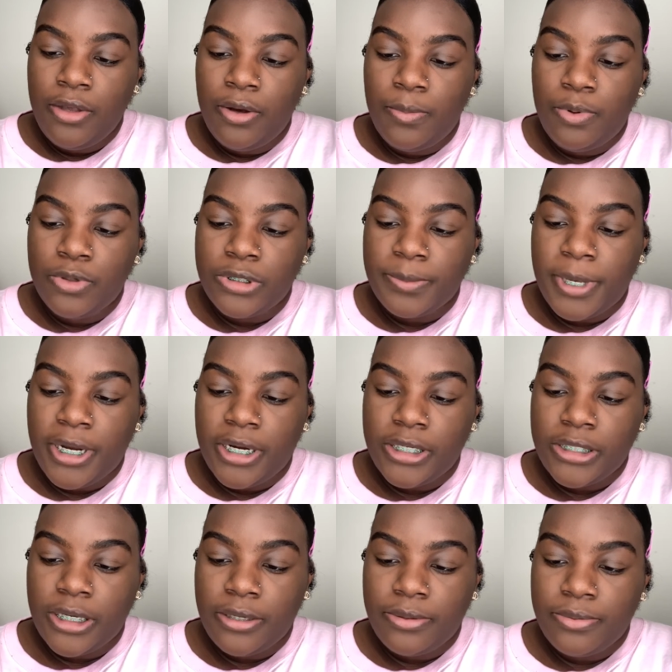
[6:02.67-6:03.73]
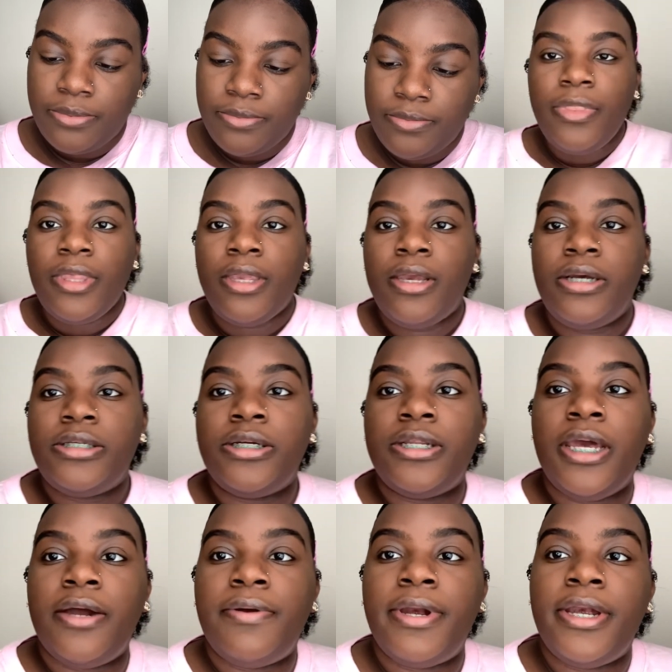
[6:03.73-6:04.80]
you're gonna pull some hairs out. So
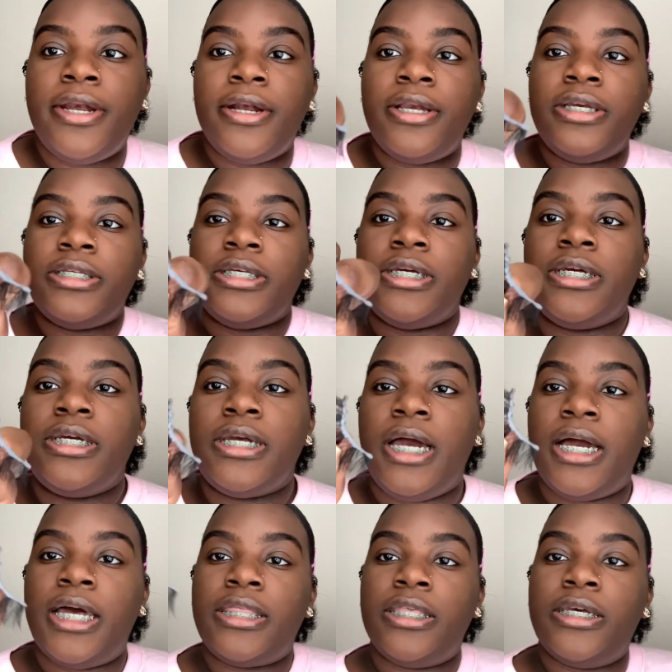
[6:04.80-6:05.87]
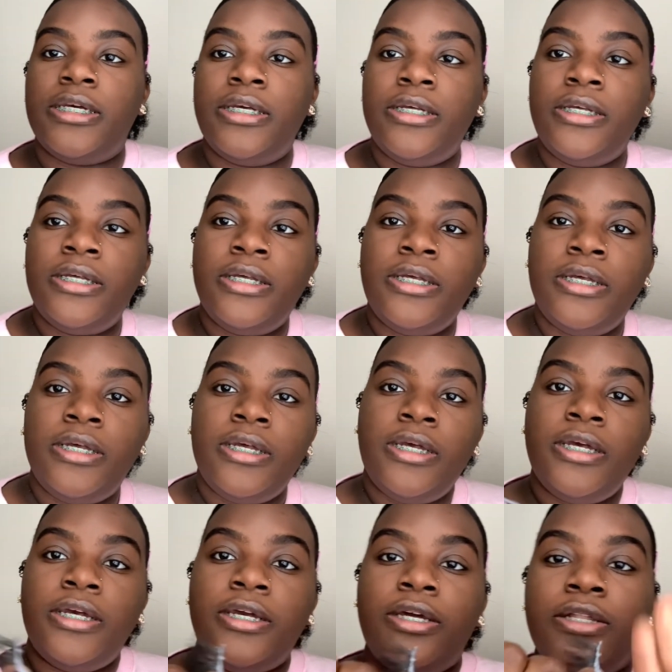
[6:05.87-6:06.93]
now right here, you see, I got the
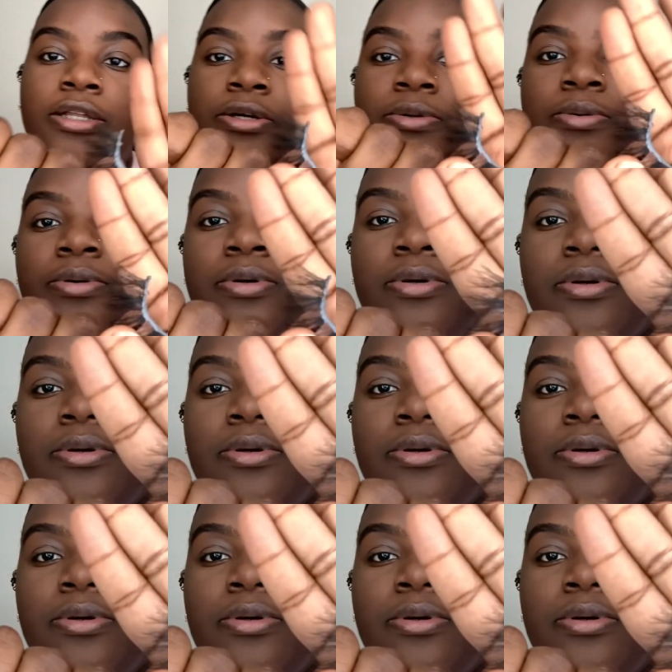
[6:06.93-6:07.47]
glue.